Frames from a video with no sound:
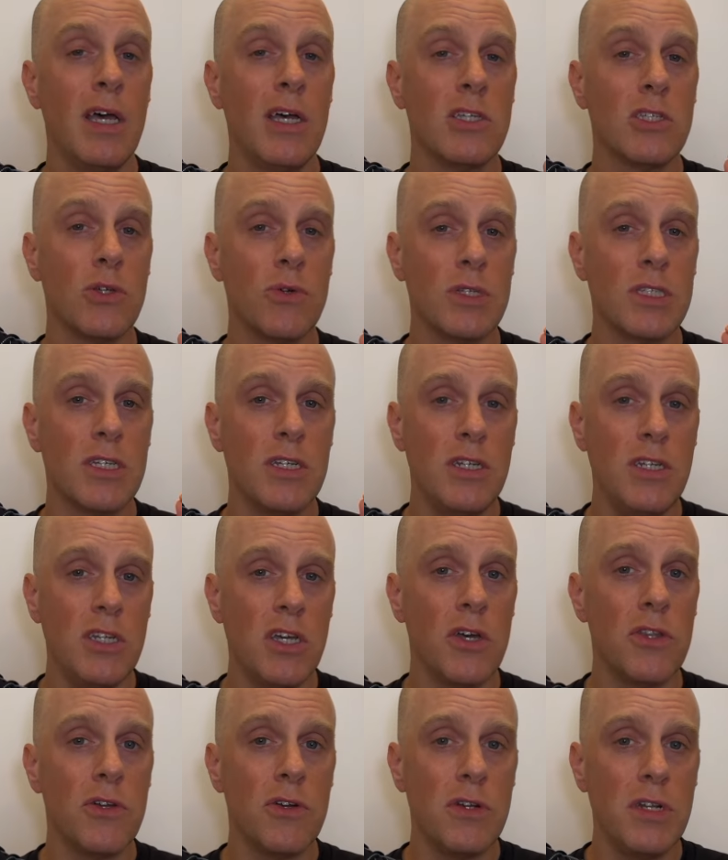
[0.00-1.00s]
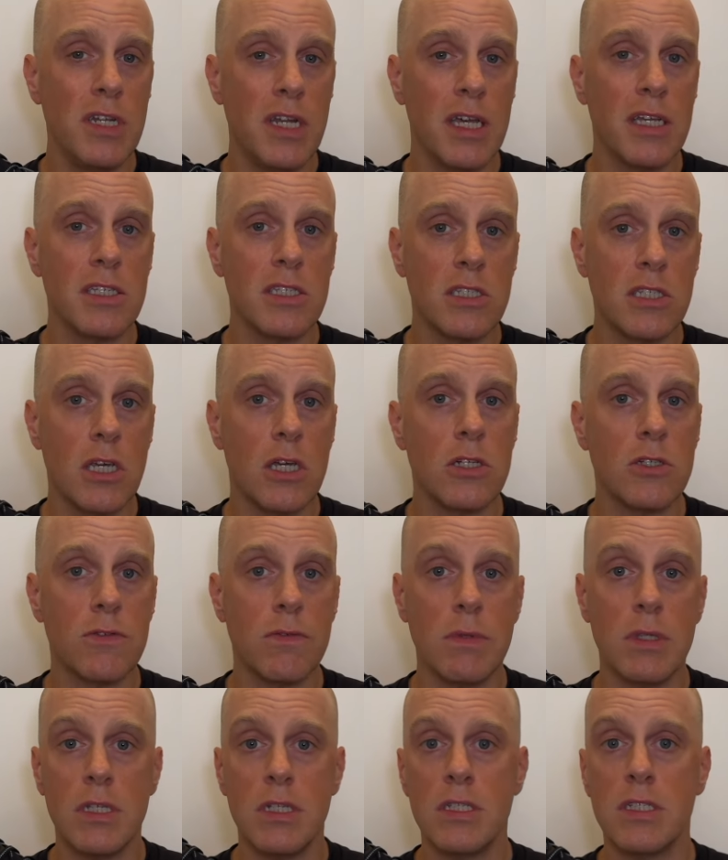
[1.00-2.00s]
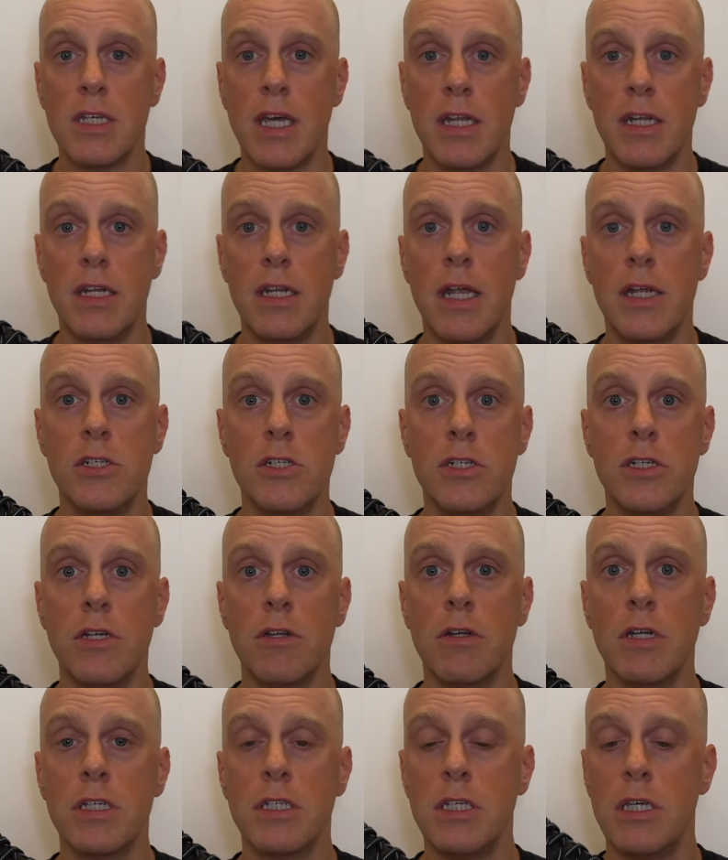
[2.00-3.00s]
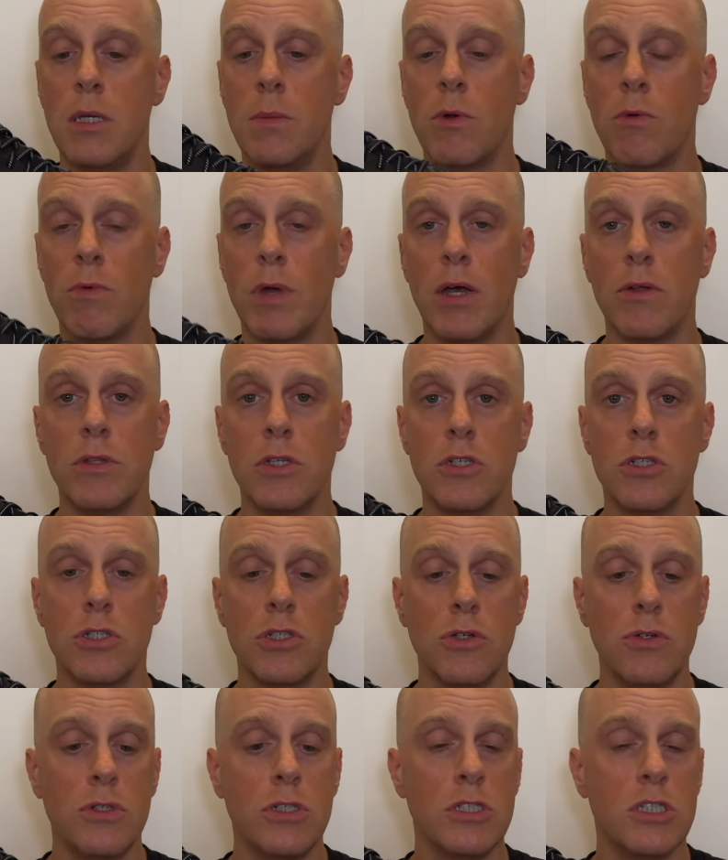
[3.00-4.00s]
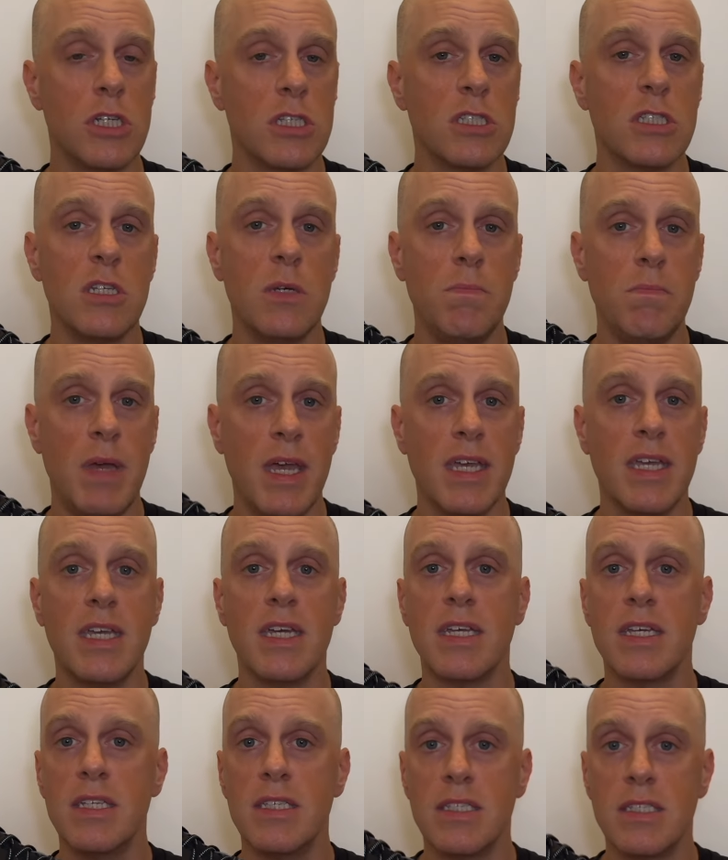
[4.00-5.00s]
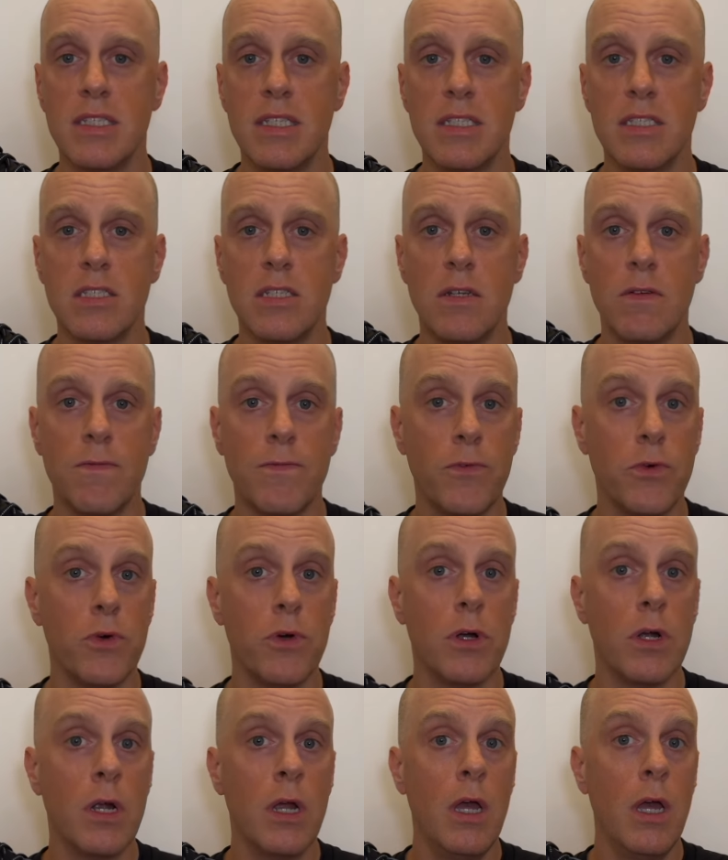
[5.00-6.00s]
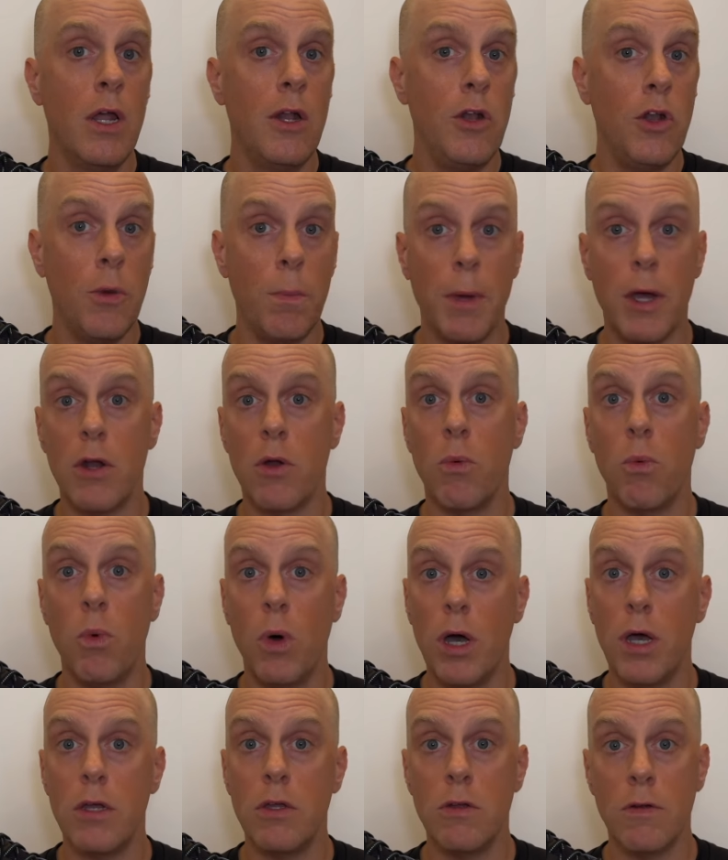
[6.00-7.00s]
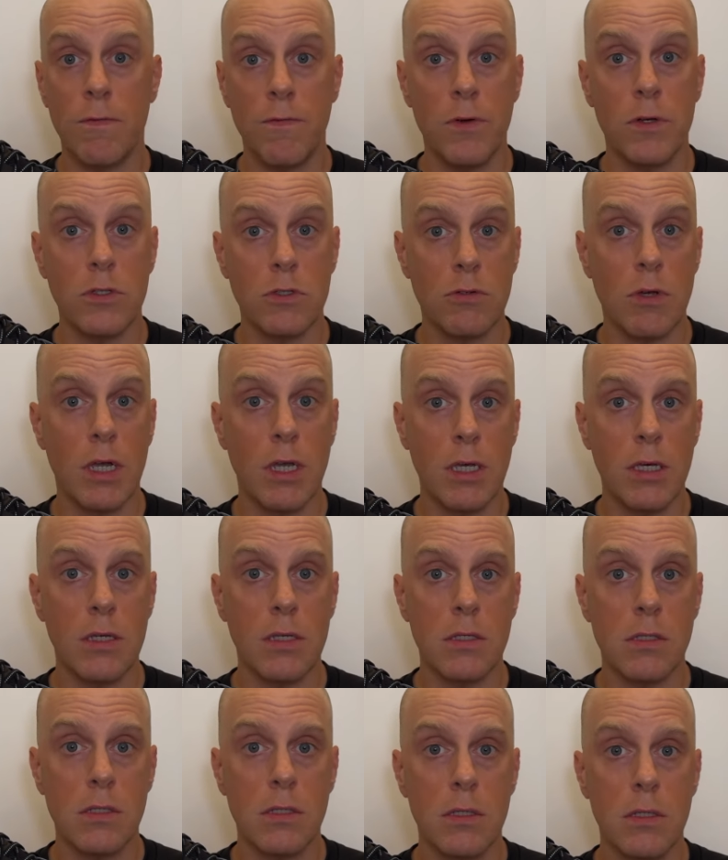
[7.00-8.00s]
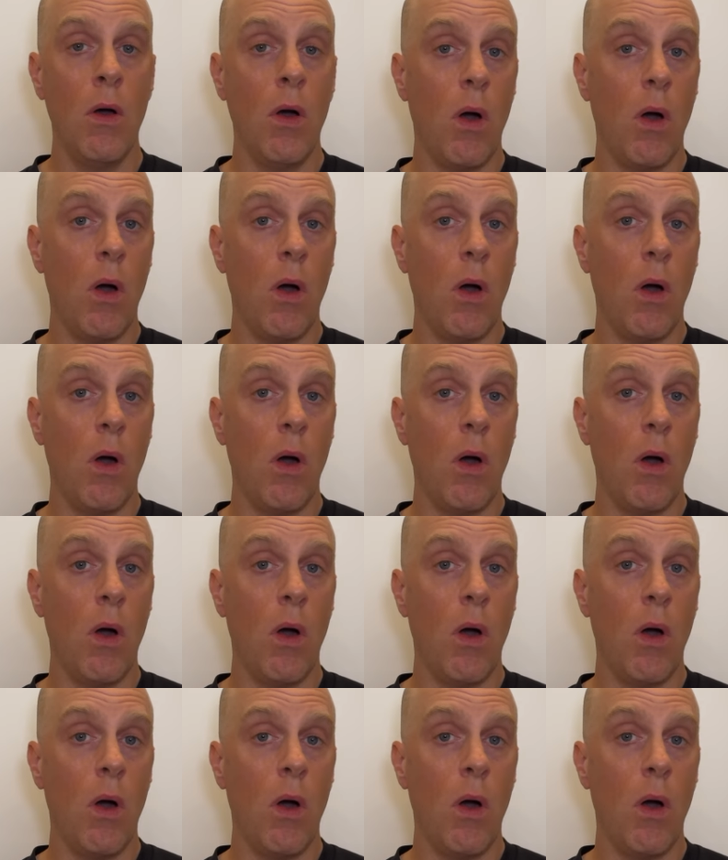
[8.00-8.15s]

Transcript: So it's another nice touch from the design and engineering team around the shoe just to make it consistent for no matter what your foot strike is.